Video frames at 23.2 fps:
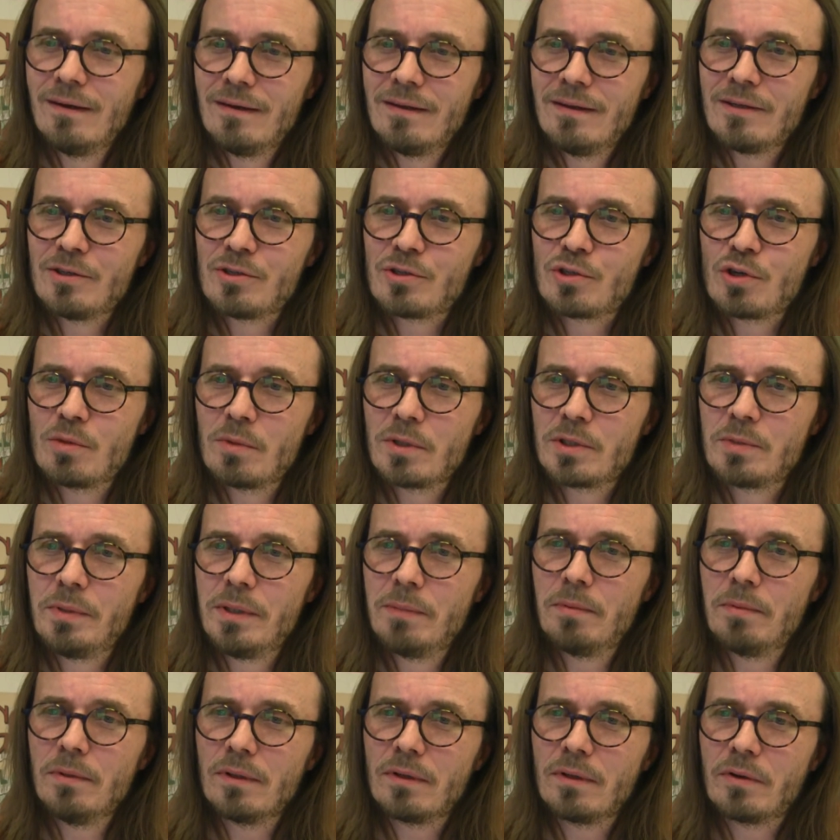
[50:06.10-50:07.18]
There's so much
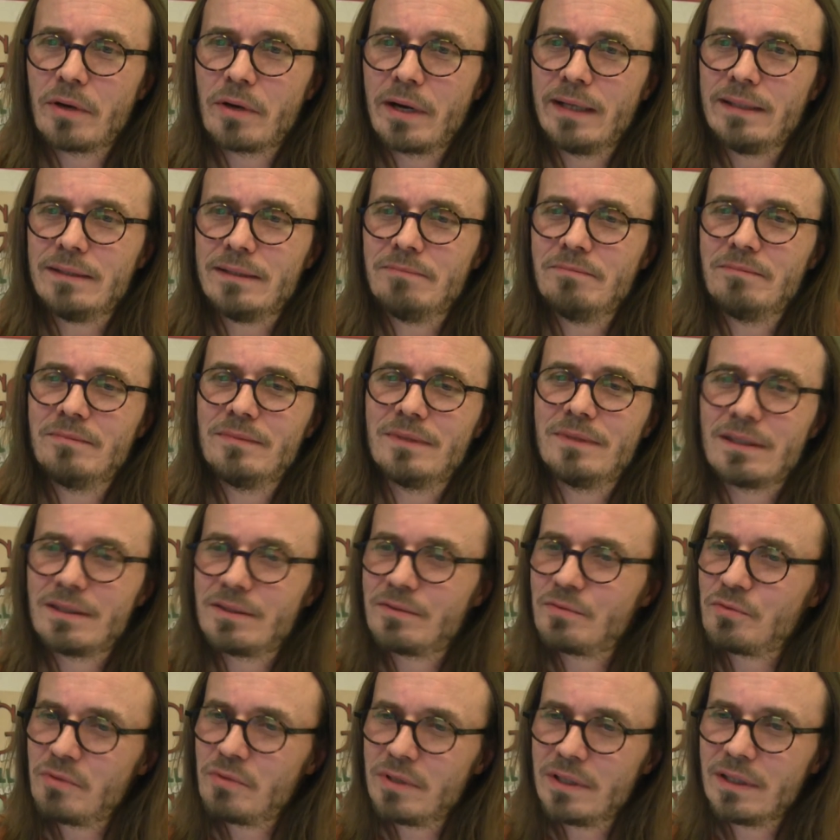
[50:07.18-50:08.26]
people. Great.
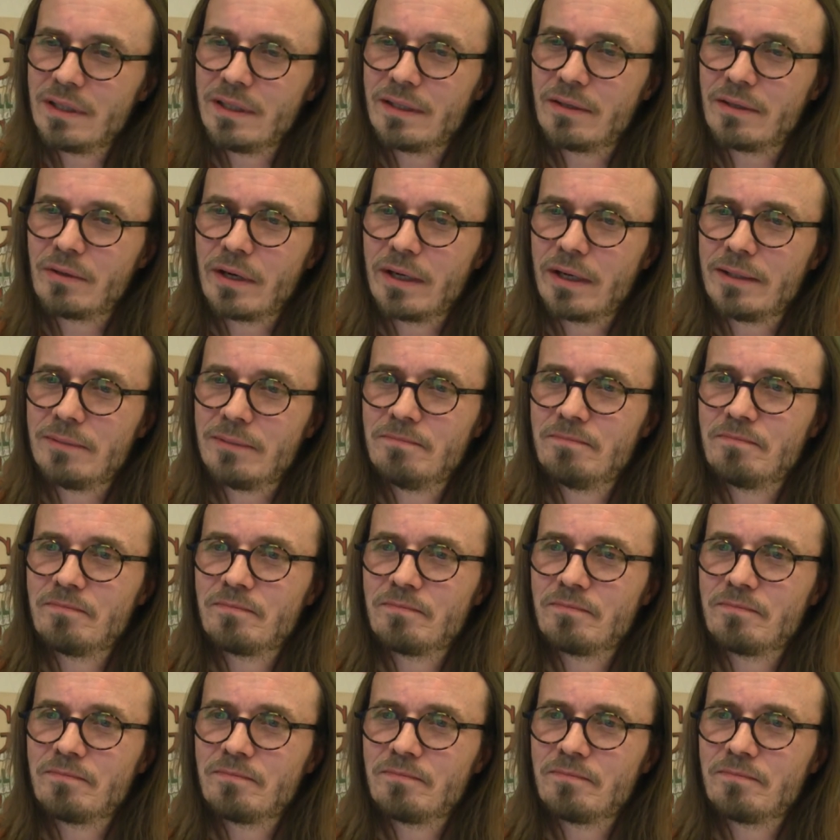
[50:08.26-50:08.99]
That's really great.